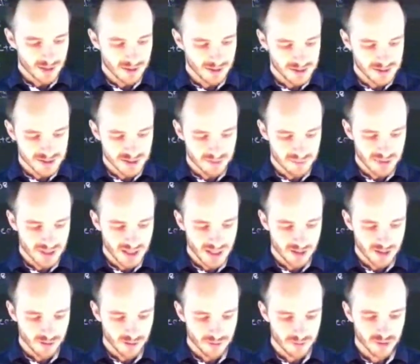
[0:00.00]
It's the
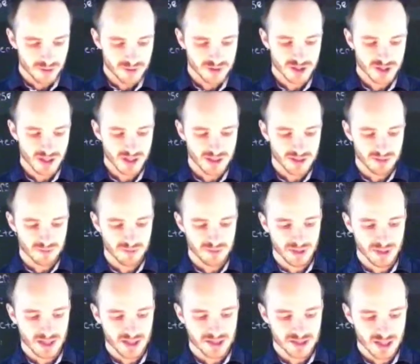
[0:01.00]
PA criminal check, the
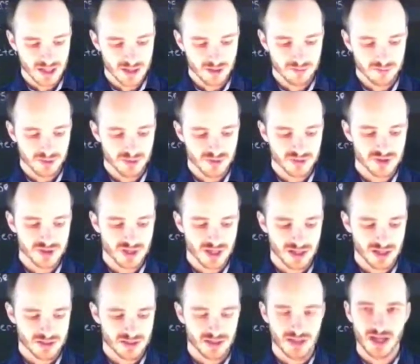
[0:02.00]
PA child abuse
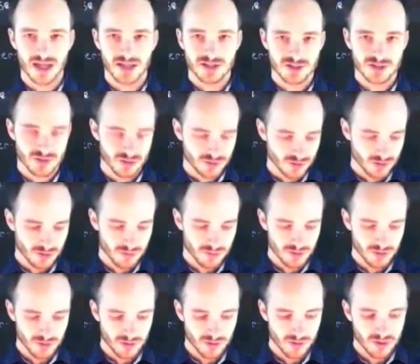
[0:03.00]
check, the national
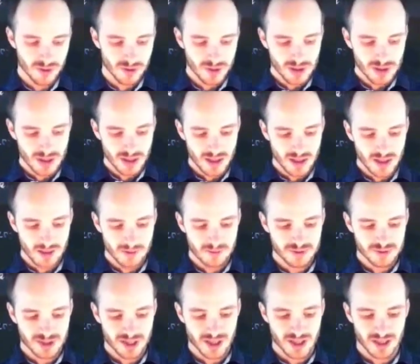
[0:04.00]
criminal
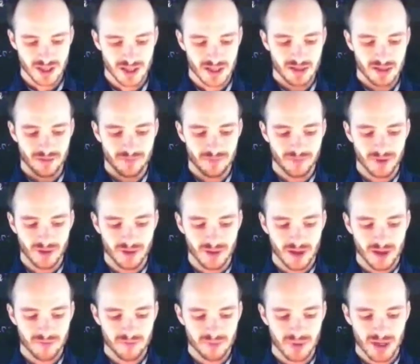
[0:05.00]
check, and the
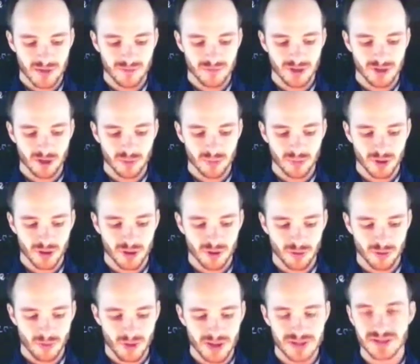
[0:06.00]
FBI fingerprint
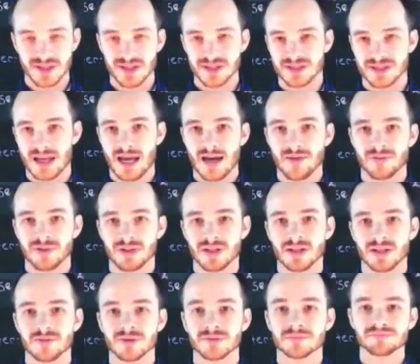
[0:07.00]
or residence
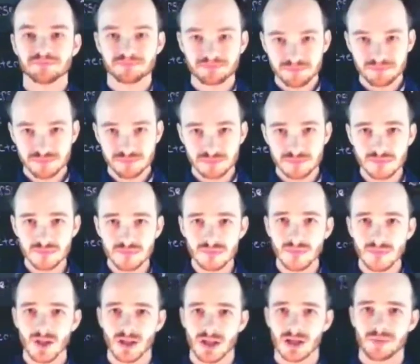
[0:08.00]
affidavit.
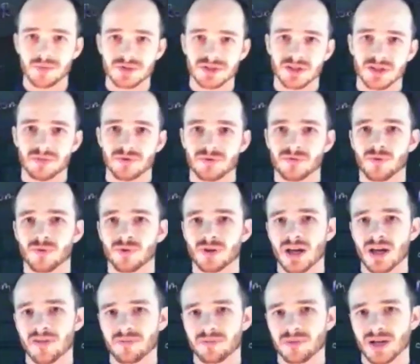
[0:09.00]
Like we said before,
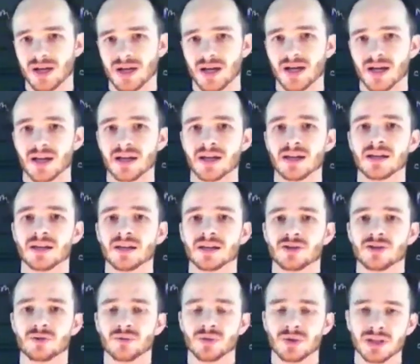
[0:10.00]
the FBI,
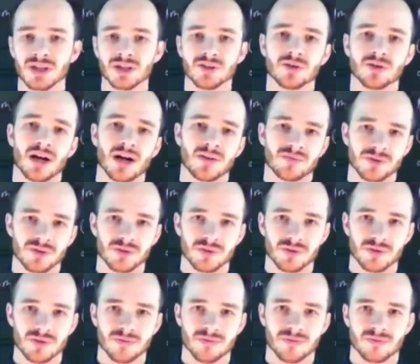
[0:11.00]
you either have to do
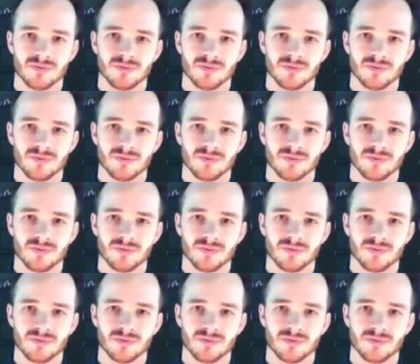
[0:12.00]
the